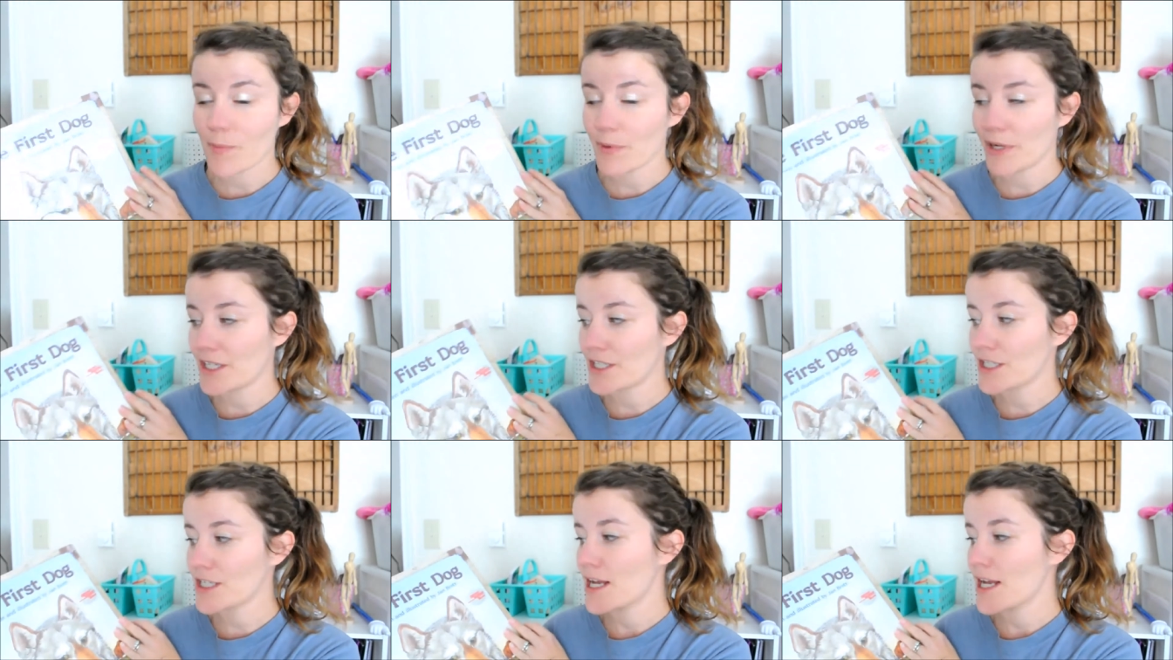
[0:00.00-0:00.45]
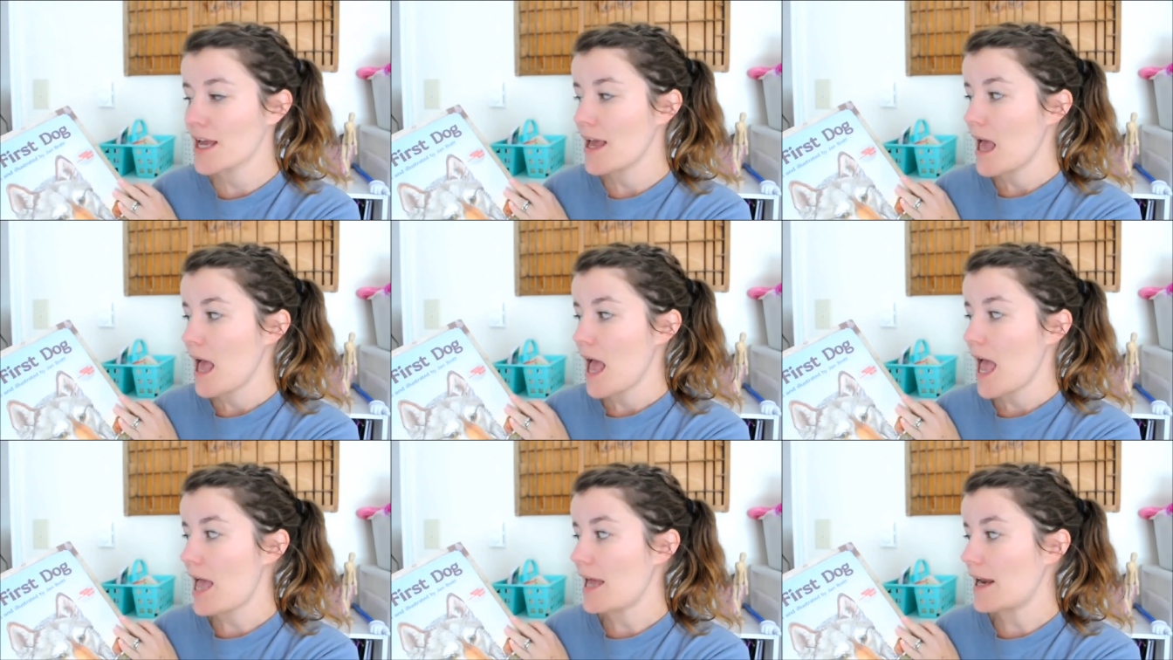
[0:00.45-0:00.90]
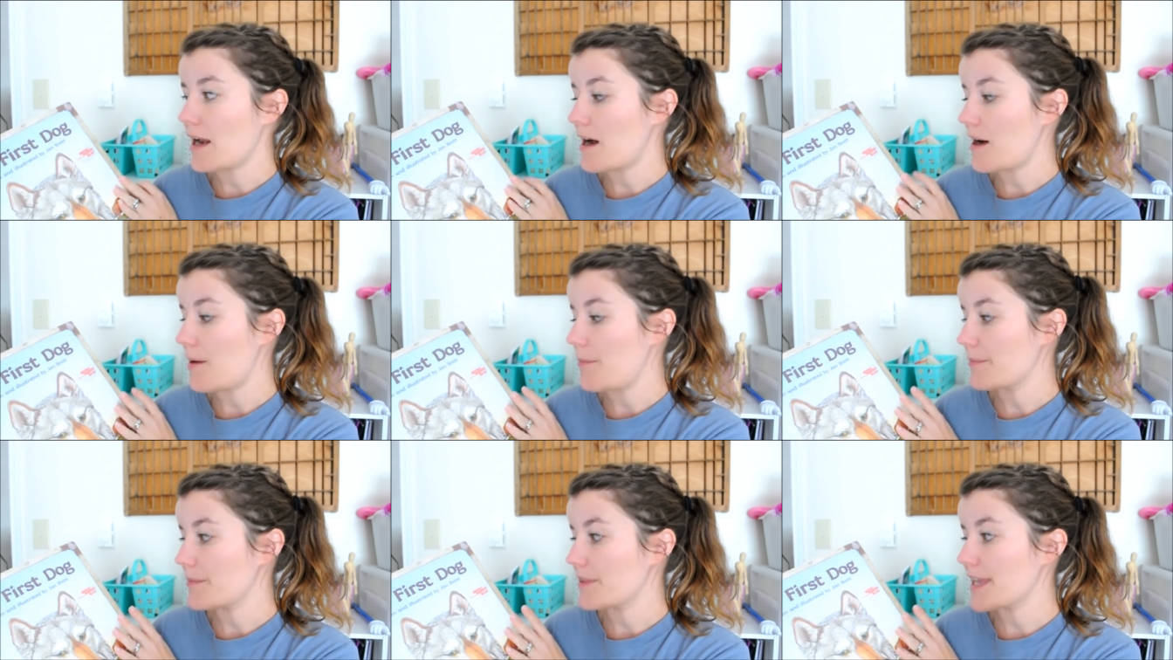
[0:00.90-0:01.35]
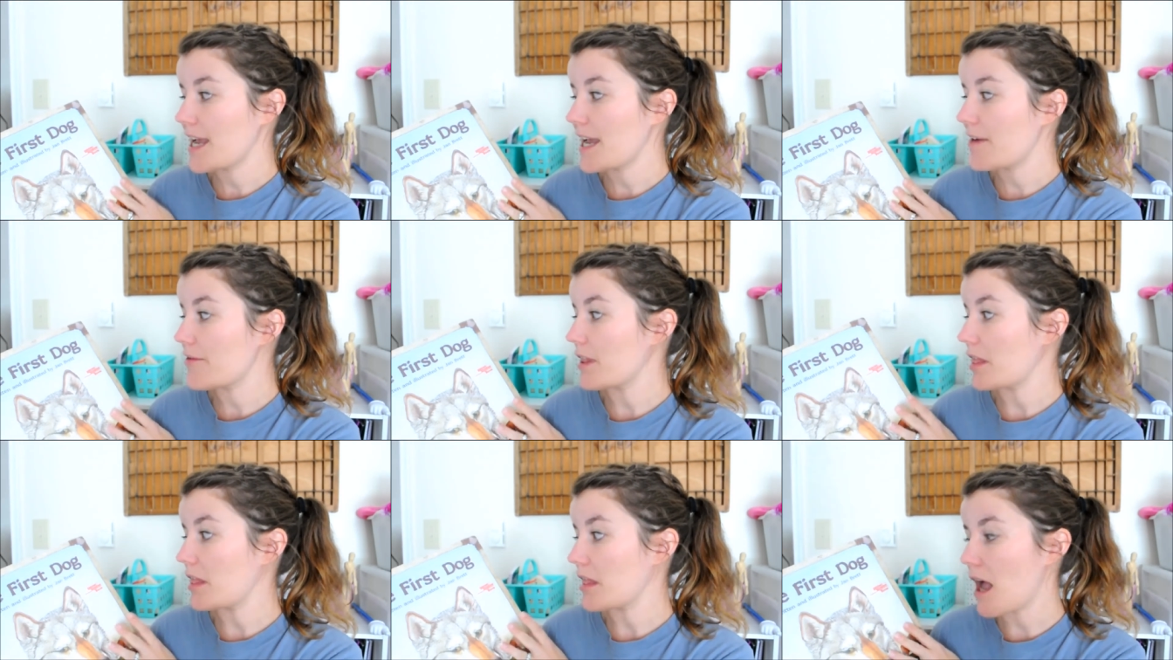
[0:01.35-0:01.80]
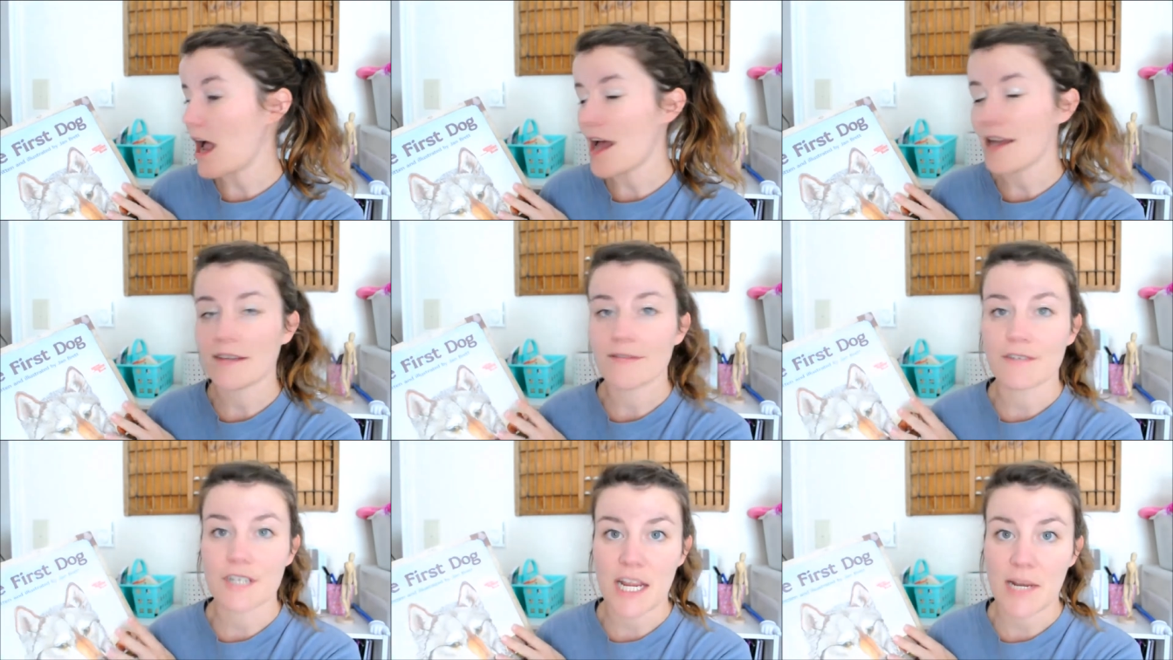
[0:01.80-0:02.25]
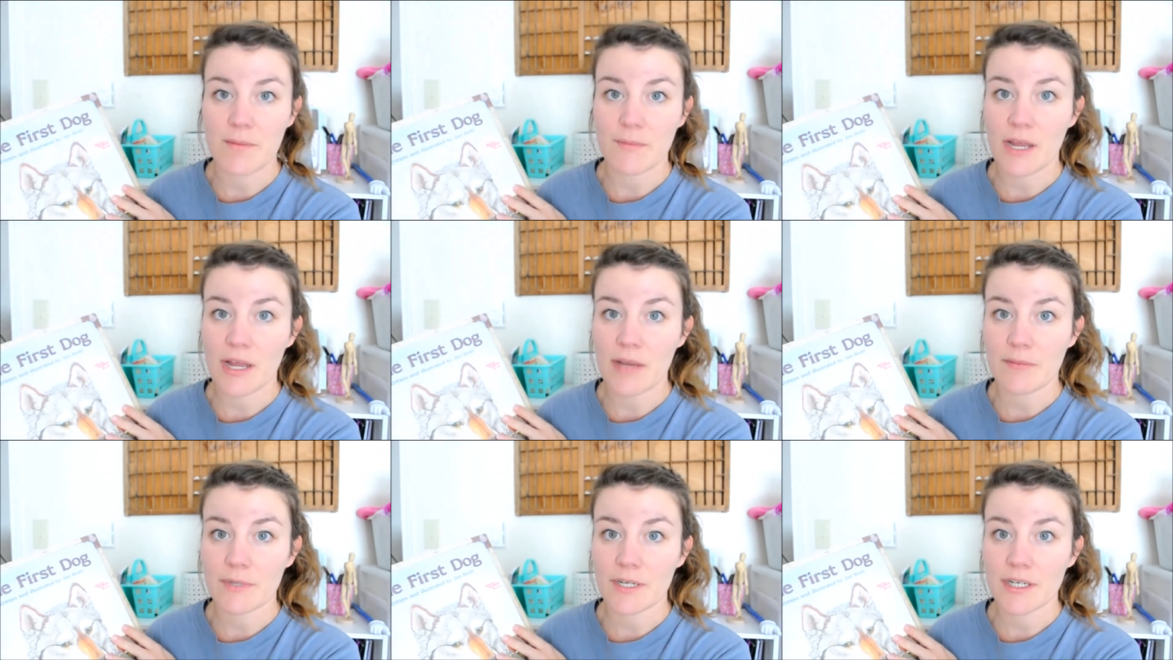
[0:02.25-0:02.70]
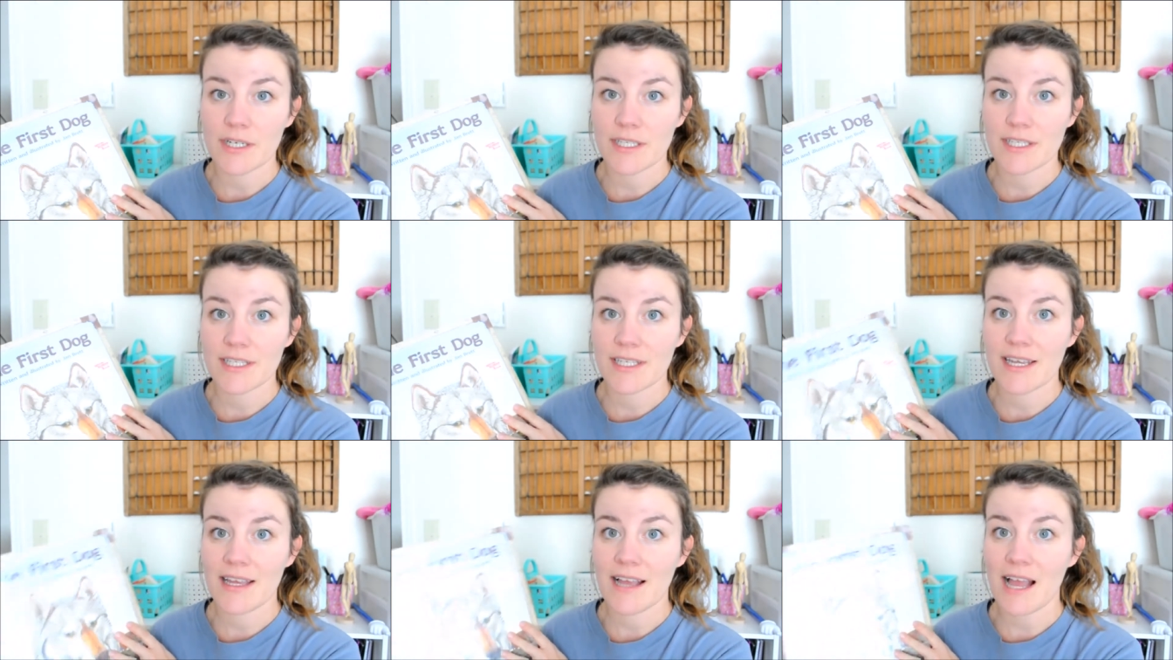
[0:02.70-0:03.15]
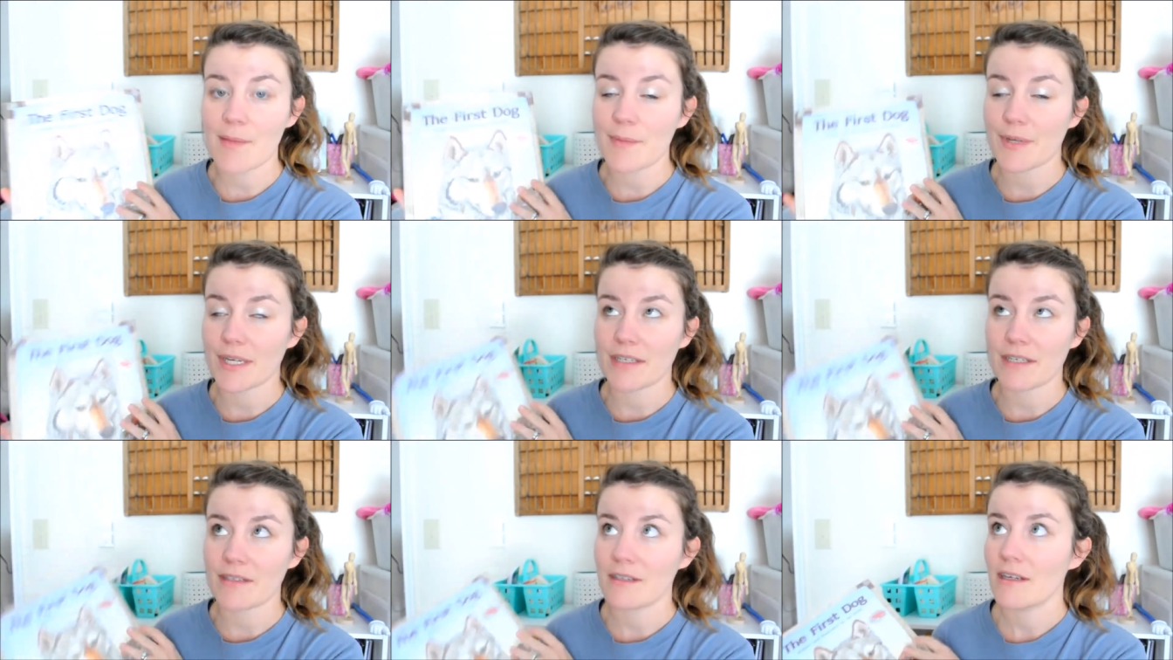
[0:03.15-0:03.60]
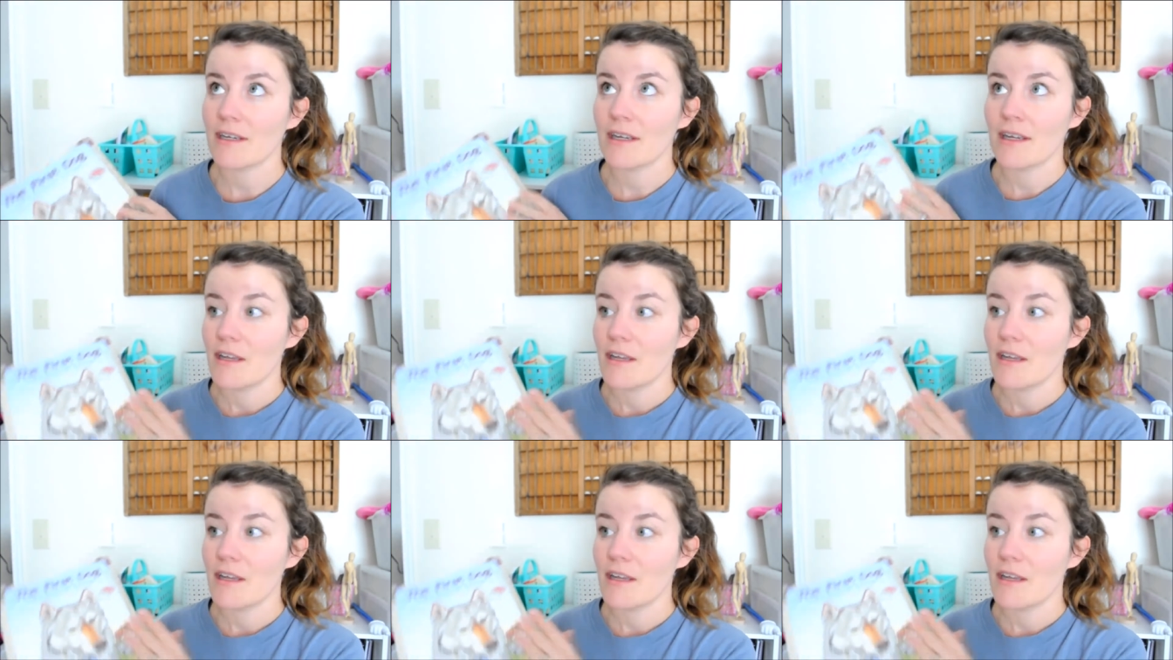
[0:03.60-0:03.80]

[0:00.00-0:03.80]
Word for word: our bridge, and um, they have a lot of Jan Brett books. I mean,